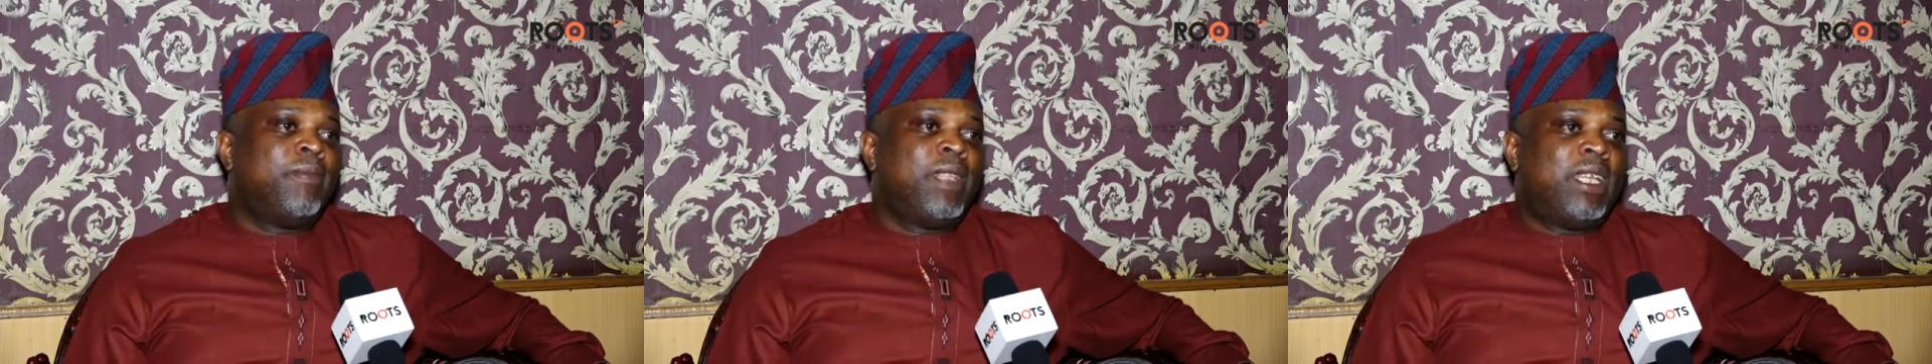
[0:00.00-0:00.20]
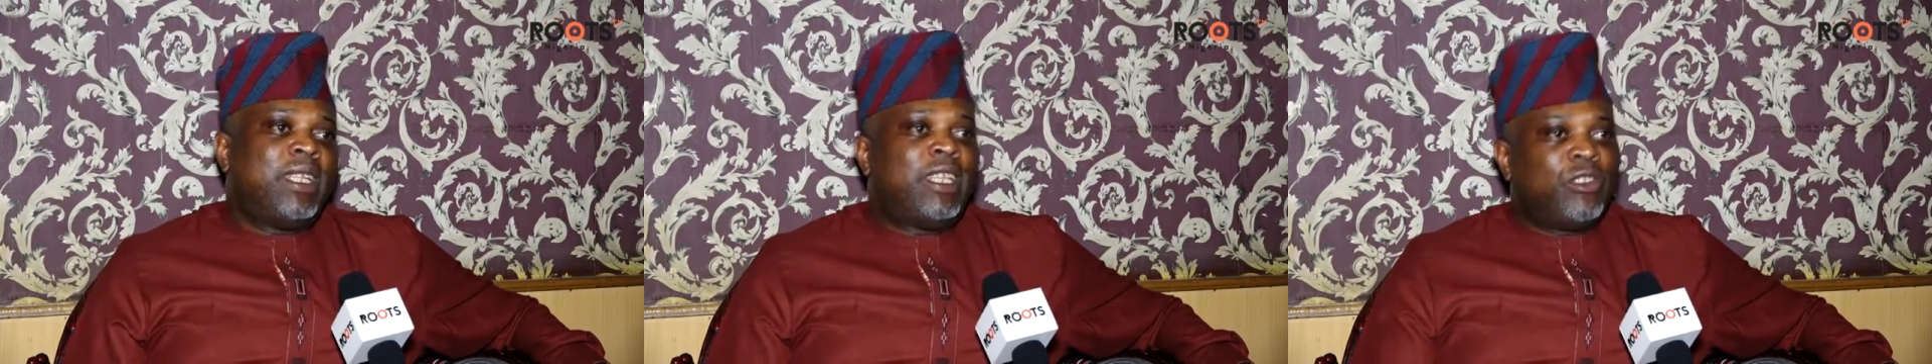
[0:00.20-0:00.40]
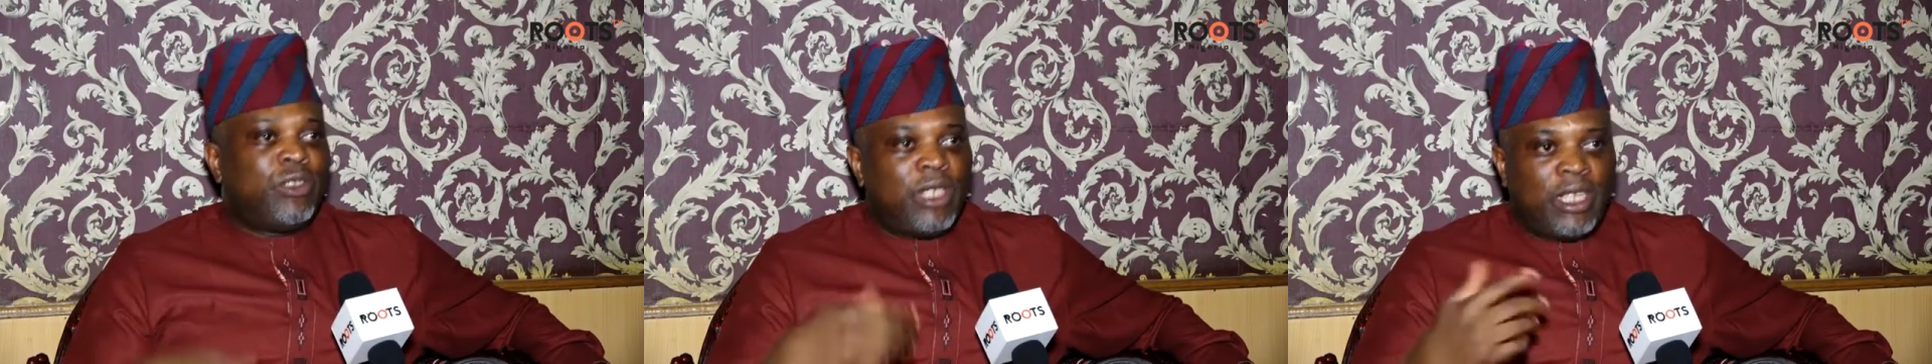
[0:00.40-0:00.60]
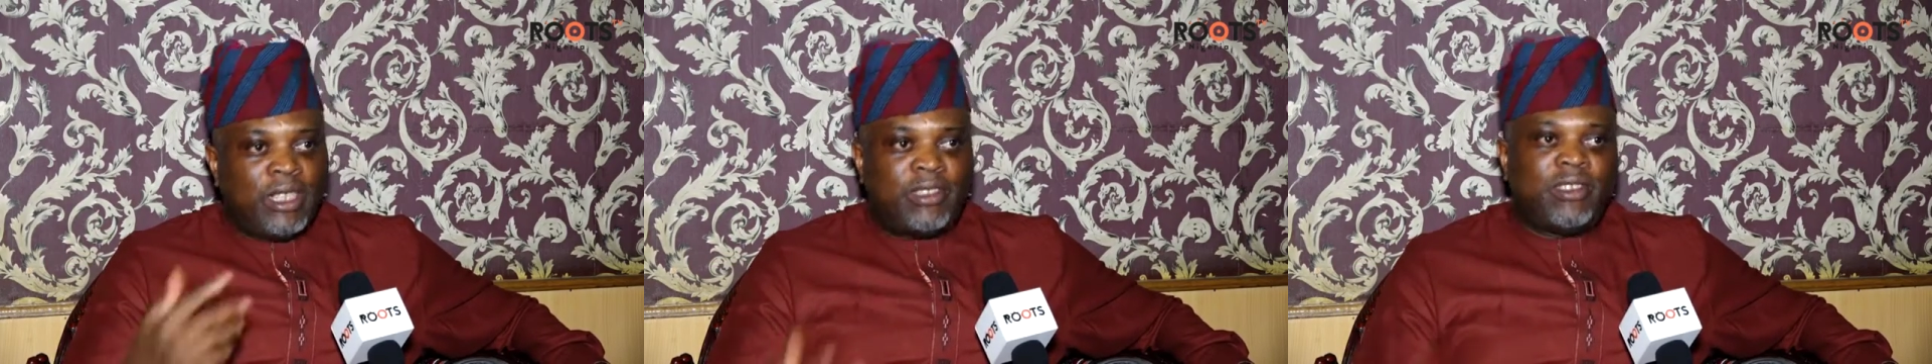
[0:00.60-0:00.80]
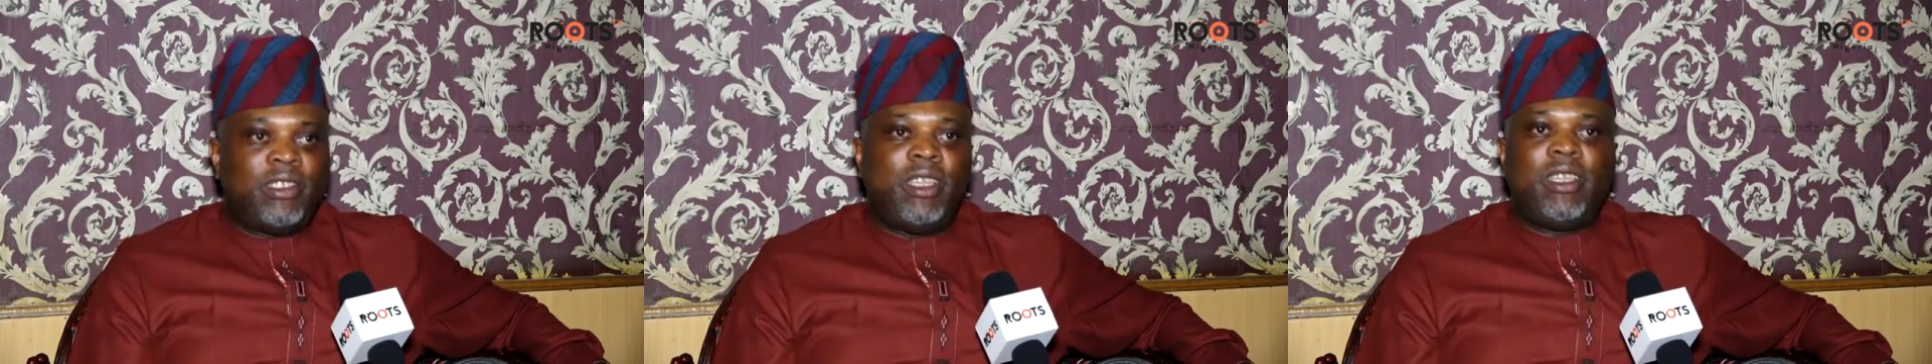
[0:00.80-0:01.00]
And as you
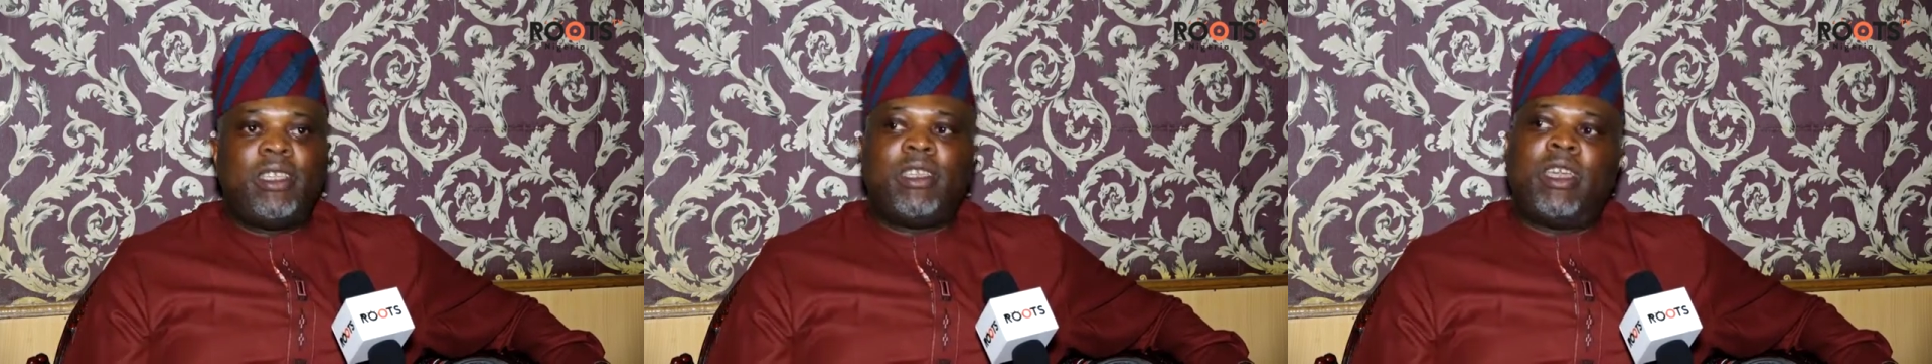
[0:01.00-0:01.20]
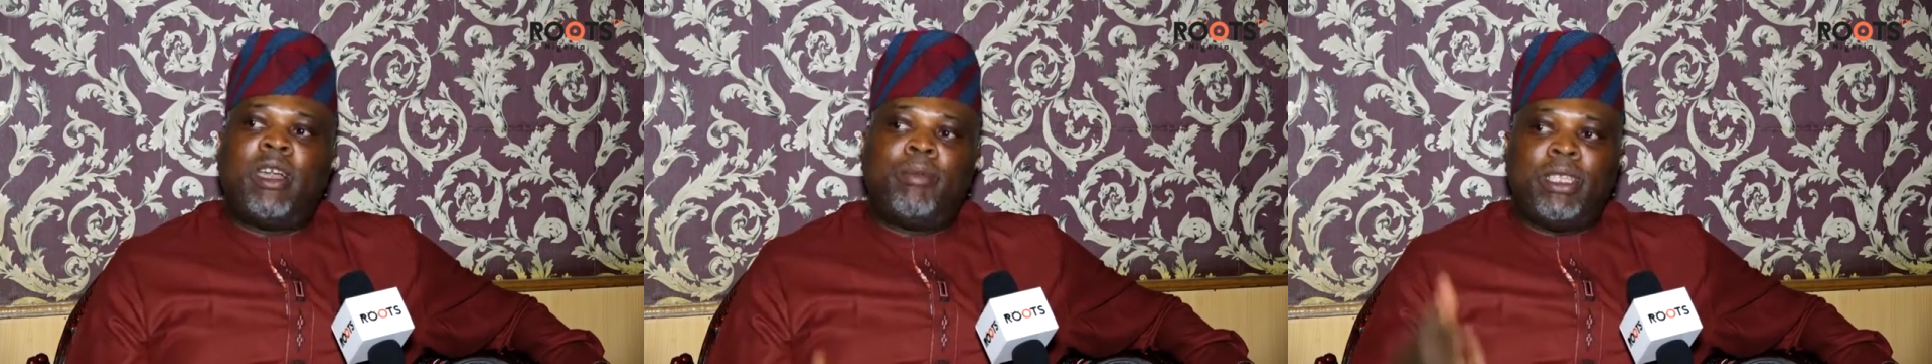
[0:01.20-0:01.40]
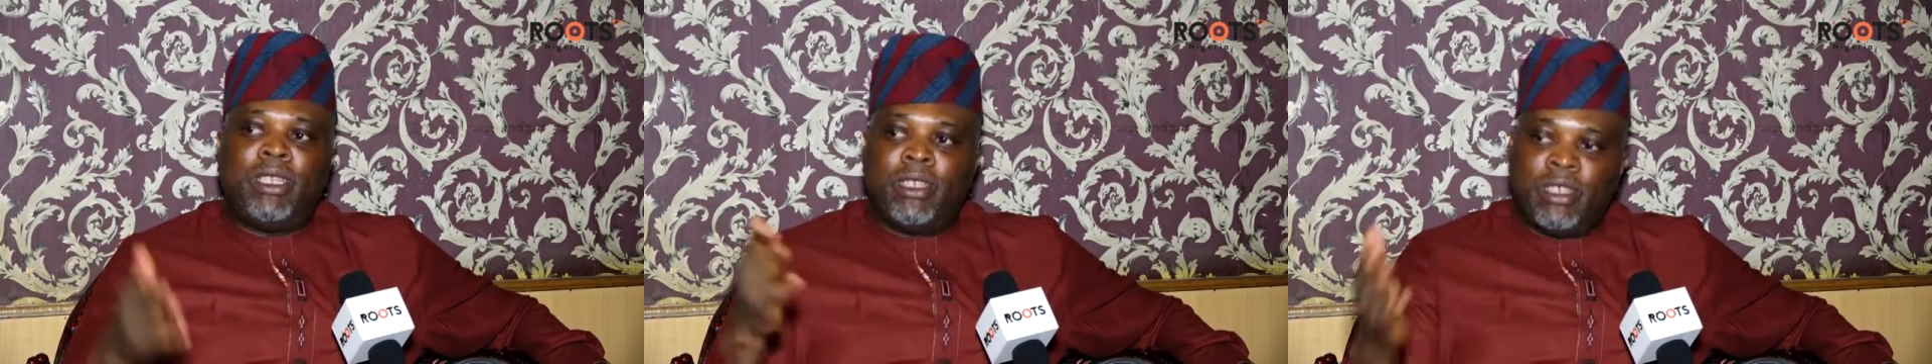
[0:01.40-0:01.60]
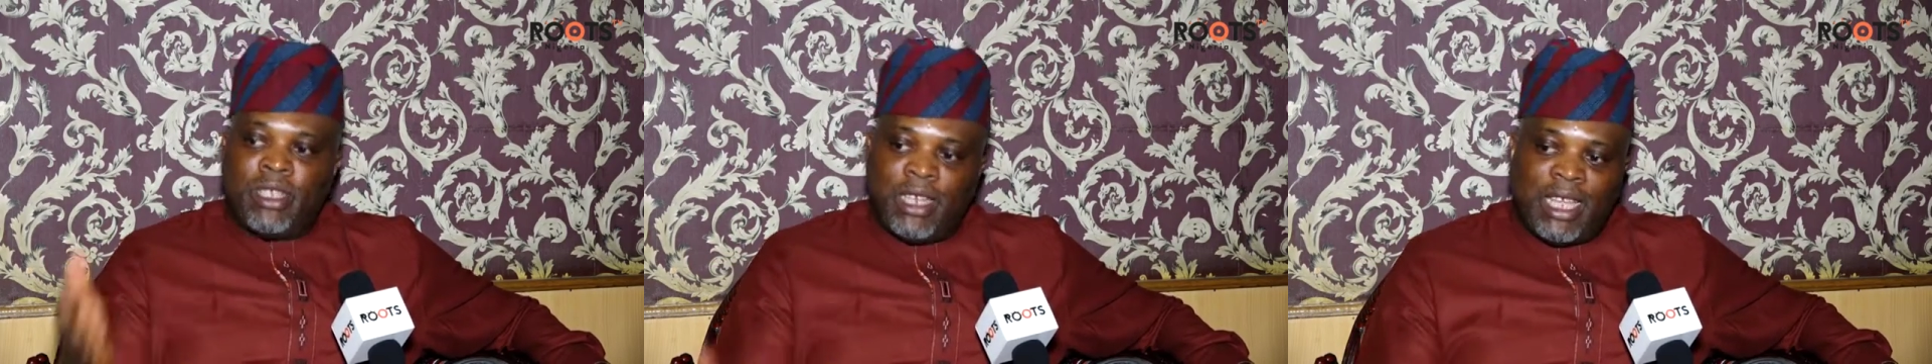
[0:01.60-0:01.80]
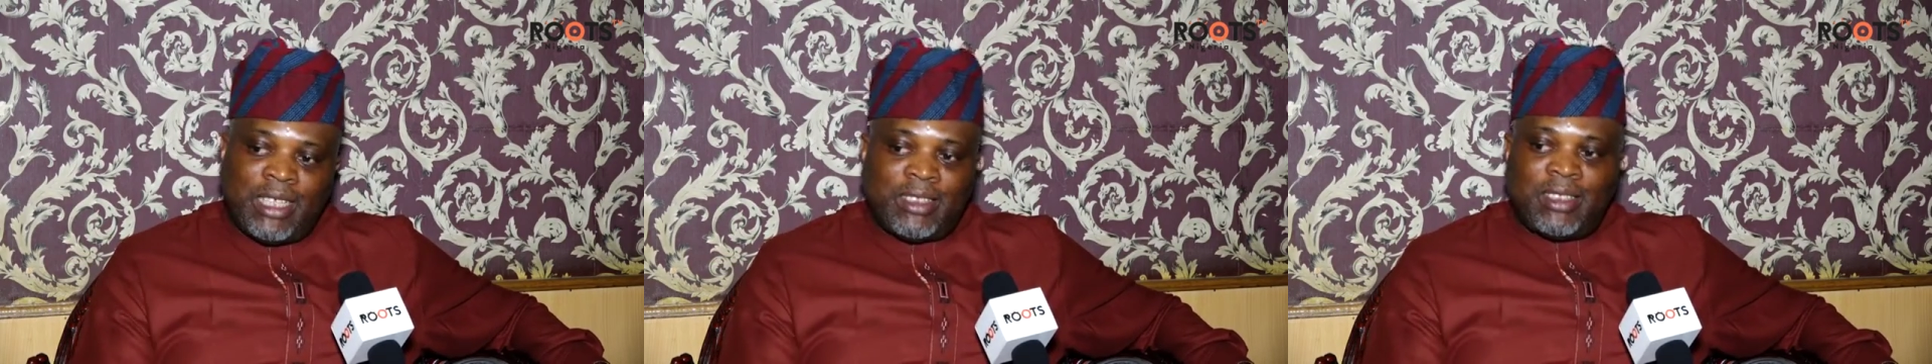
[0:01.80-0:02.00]
can see, I mean, the
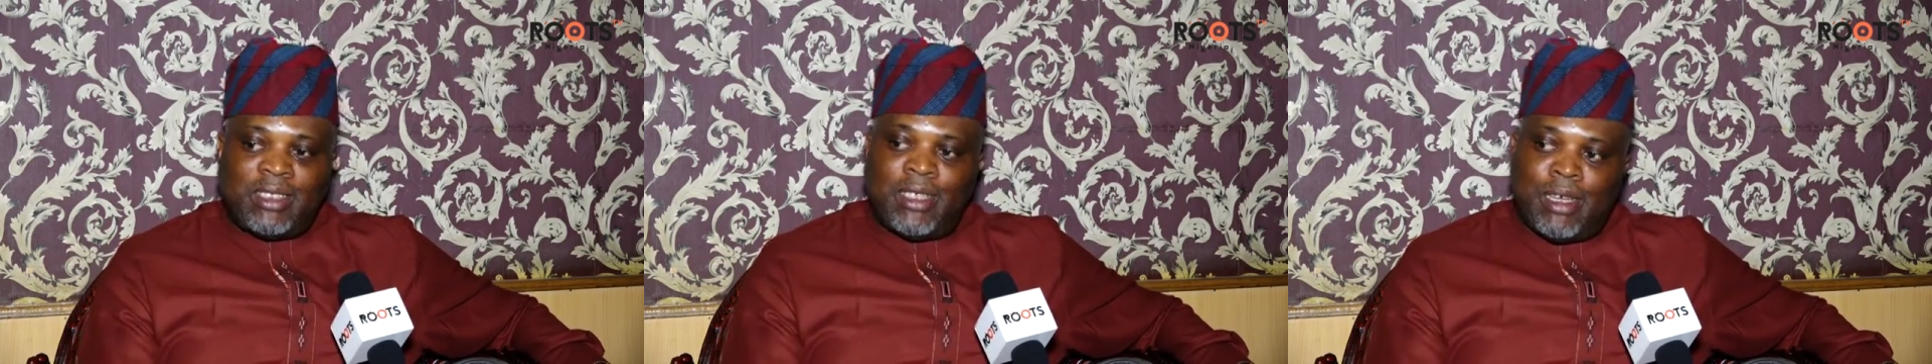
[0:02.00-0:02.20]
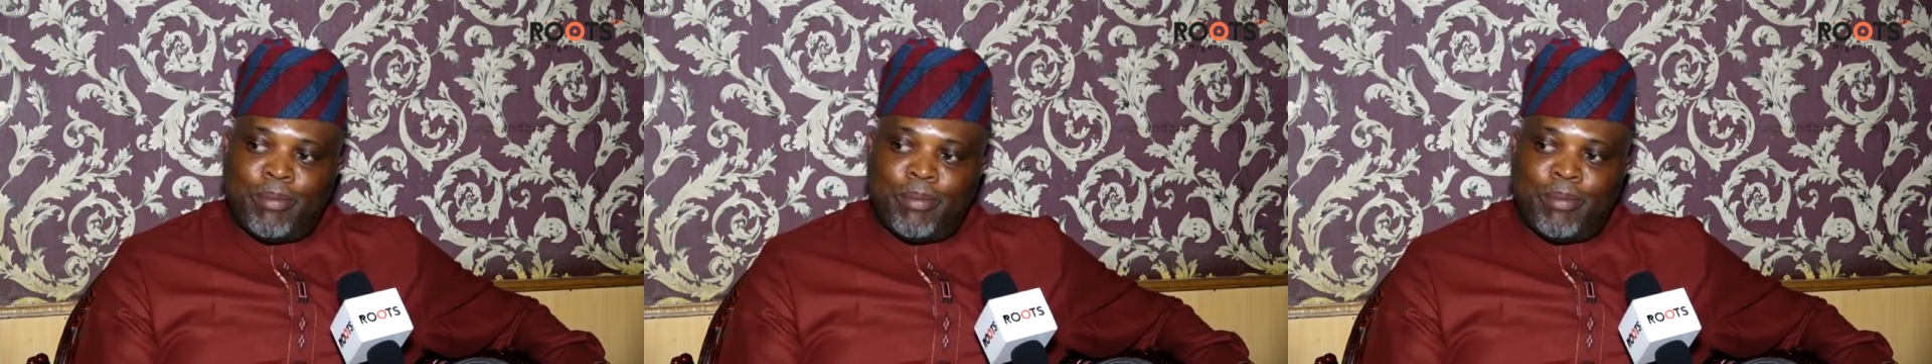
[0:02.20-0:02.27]
last